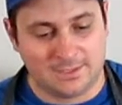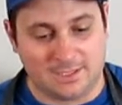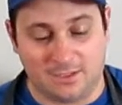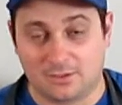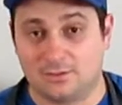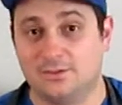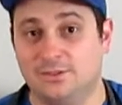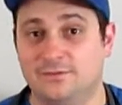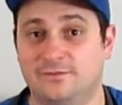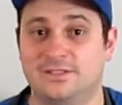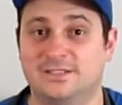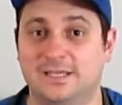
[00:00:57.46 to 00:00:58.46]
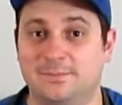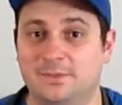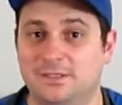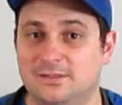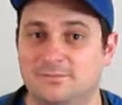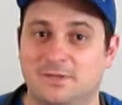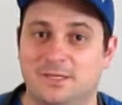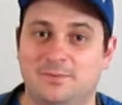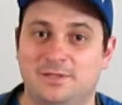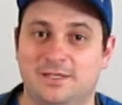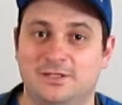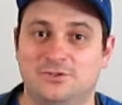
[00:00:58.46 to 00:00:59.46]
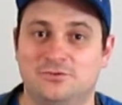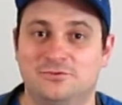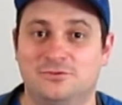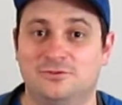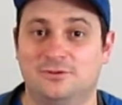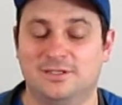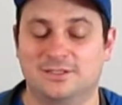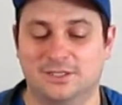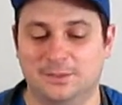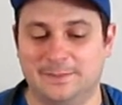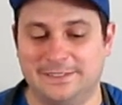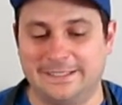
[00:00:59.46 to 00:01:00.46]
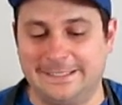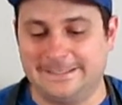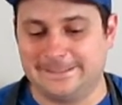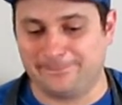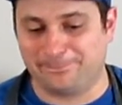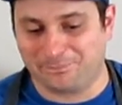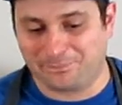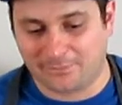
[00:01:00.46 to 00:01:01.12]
I'll continue the segment. Maybe he can join us a little bit later.